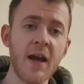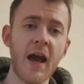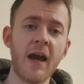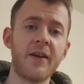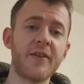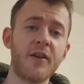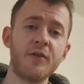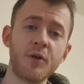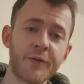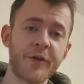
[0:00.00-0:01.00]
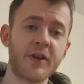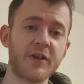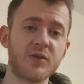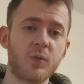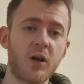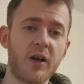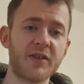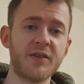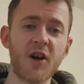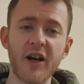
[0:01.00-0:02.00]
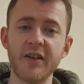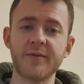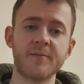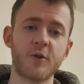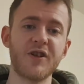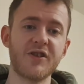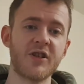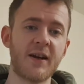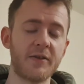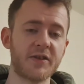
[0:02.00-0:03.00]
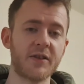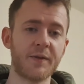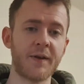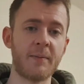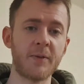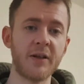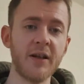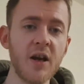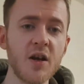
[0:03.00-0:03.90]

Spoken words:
and nothing has worked, not even reaching out to the family.